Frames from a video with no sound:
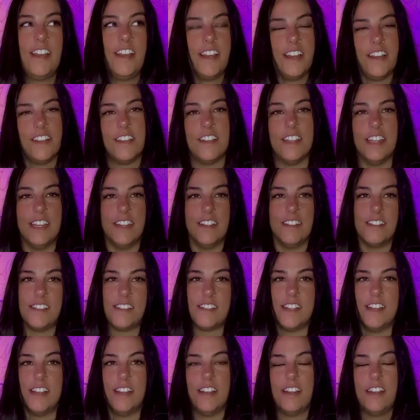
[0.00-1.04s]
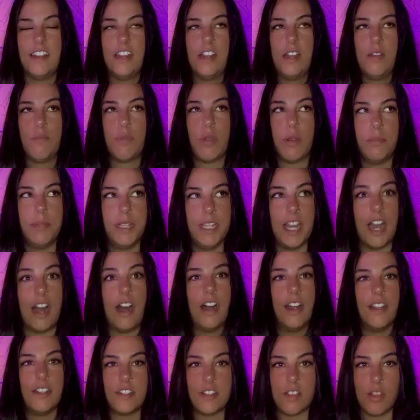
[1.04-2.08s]
are things that probably
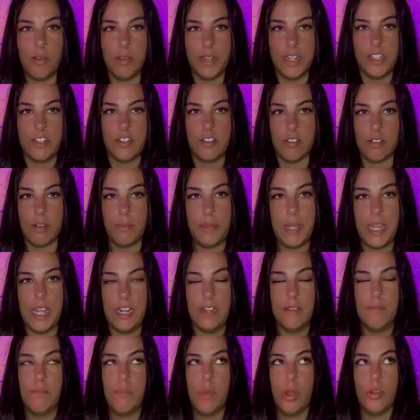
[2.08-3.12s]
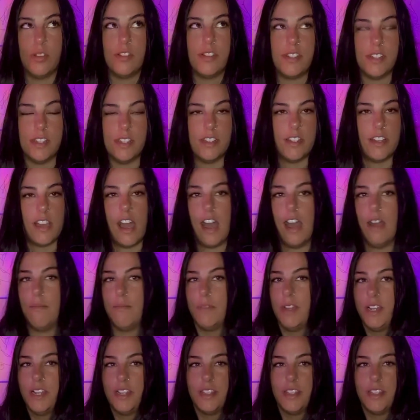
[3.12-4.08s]
aren't going to repeat most of the time.